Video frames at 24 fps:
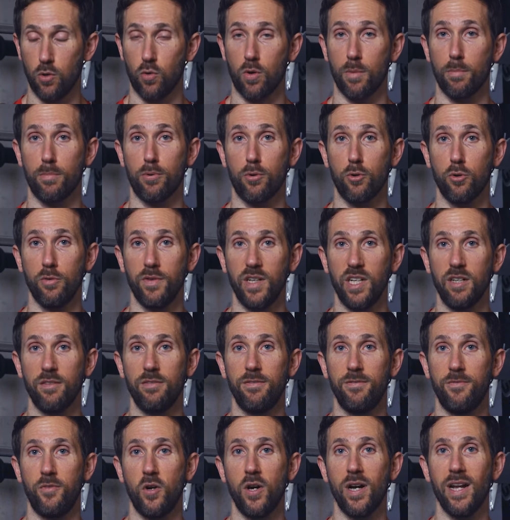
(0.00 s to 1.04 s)
or improving
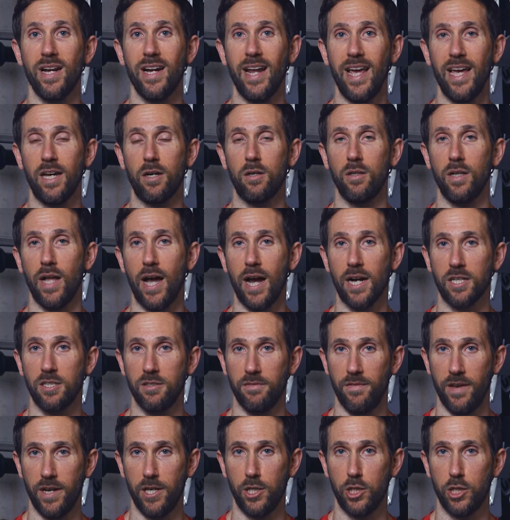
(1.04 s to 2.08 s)
foot and ankle
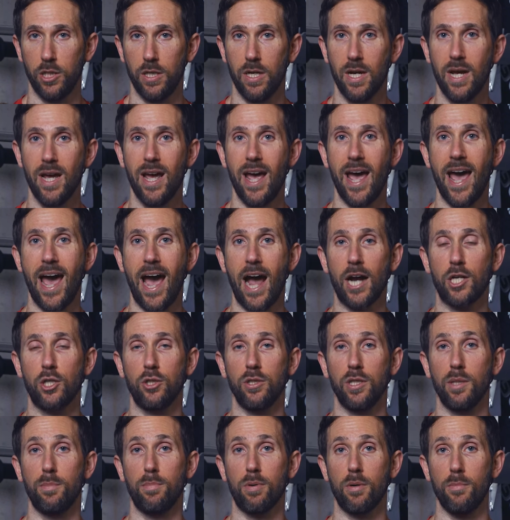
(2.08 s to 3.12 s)
activation
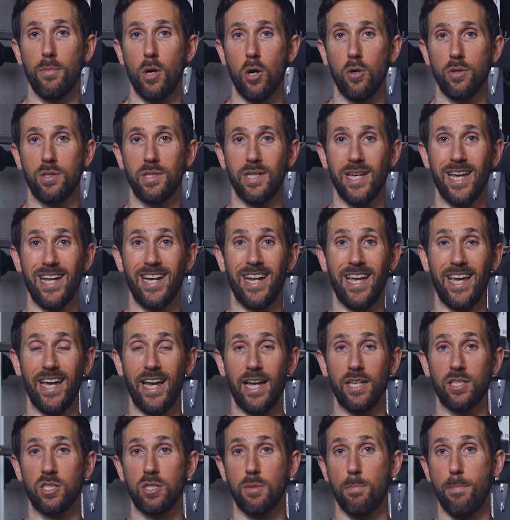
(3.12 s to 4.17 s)
actually promotes
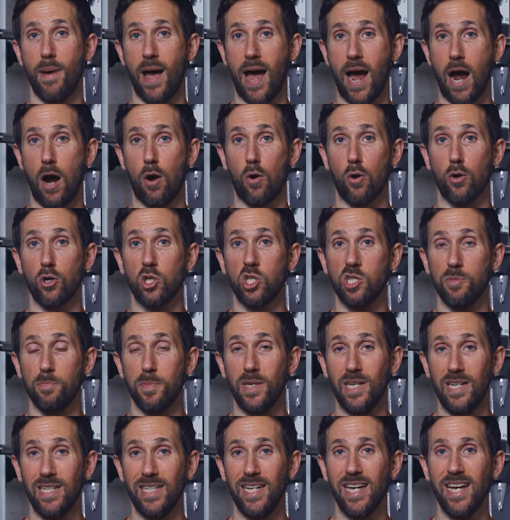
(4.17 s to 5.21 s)
enhanced power,
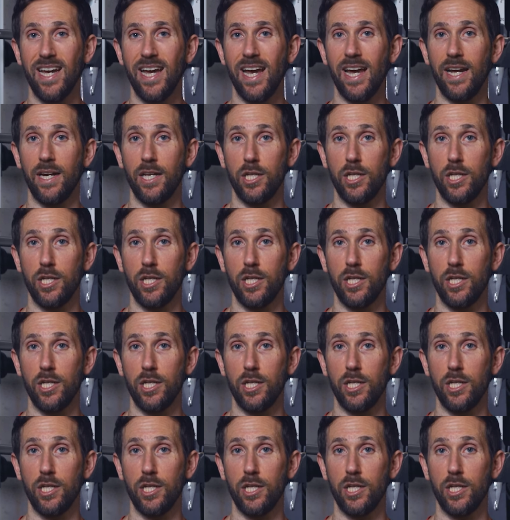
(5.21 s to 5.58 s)
speed, and